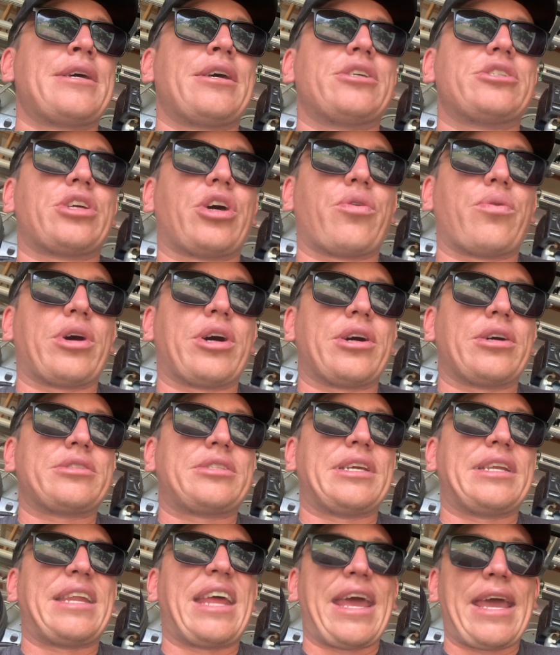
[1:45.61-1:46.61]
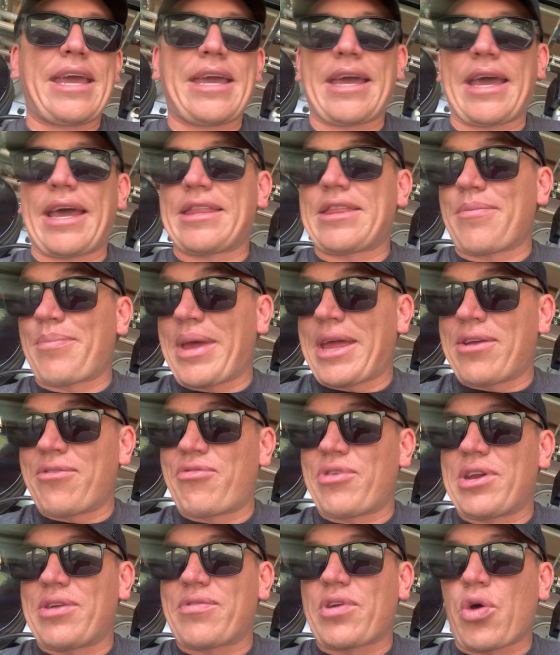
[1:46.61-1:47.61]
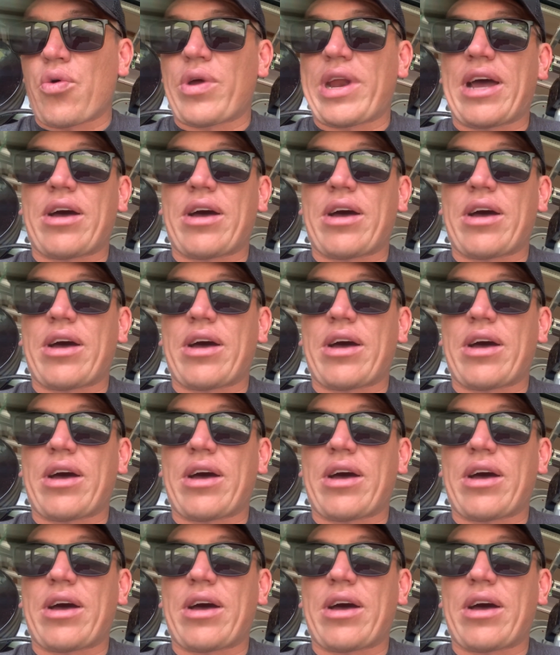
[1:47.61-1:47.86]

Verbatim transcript: So uh, today had the benefit of going